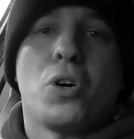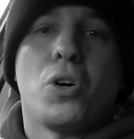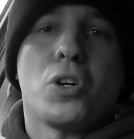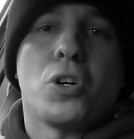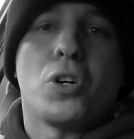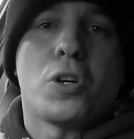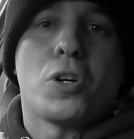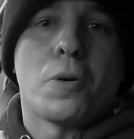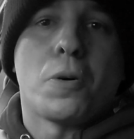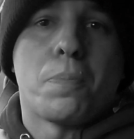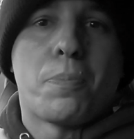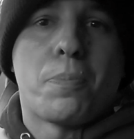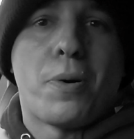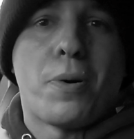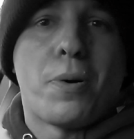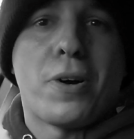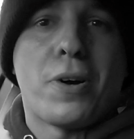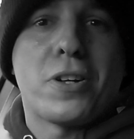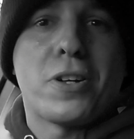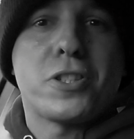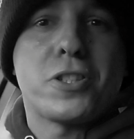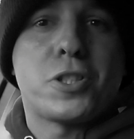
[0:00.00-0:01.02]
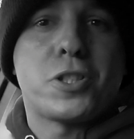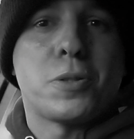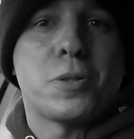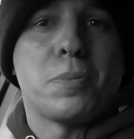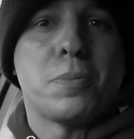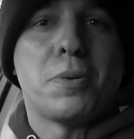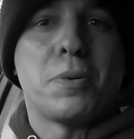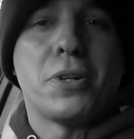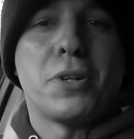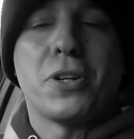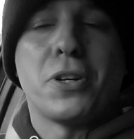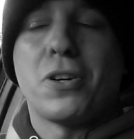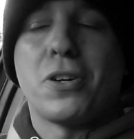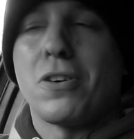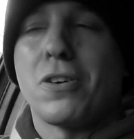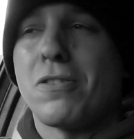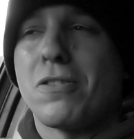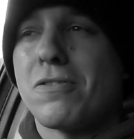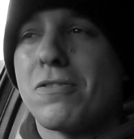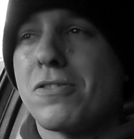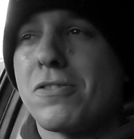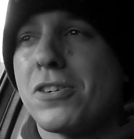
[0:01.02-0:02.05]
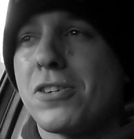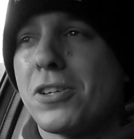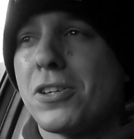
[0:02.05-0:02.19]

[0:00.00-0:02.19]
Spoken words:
What could possibly go